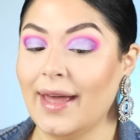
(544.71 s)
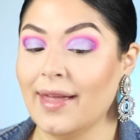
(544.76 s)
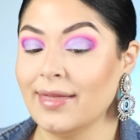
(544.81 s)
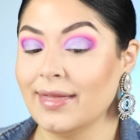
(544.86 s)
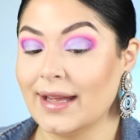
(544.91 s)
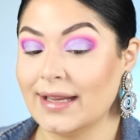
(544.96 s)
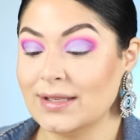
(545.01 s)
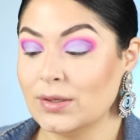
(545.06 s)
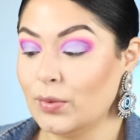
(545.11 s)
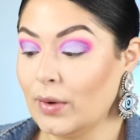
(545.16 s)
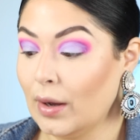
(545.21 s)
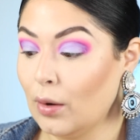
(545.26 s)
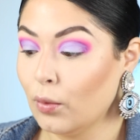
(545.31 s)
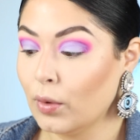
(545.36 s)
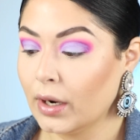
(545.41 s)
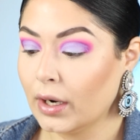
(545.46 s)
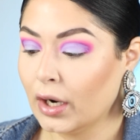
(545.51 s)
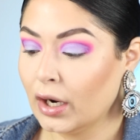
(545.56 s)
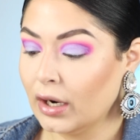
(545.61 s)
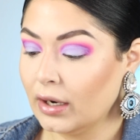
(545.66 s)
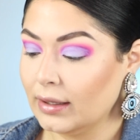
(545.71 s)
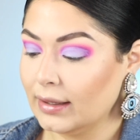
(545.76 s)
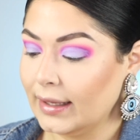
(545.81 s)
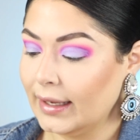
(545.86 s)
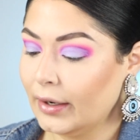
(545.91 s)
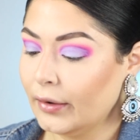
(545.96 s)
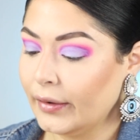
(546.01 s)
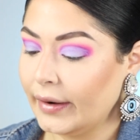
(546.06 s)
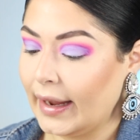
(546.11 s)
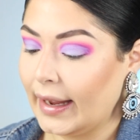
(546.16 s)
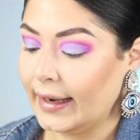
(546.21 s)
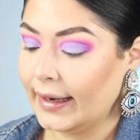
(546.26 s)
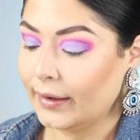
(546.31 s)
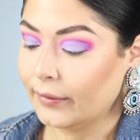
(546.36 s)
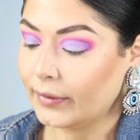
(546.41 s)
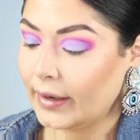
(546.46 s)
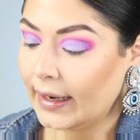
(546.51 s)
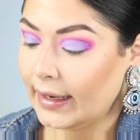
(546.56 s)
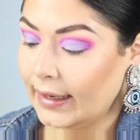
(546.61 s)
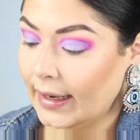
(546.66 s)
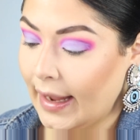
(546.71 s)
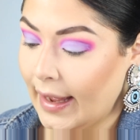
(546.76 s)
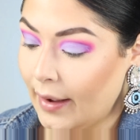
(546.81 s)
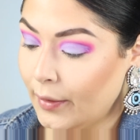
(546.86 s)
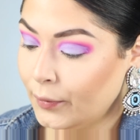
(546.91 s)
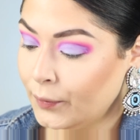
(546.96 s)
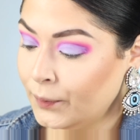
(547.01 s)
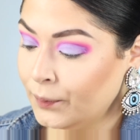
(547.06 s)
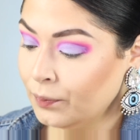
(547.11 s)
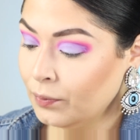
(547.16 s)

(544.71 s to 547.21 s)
and that's what we're currently creating right now.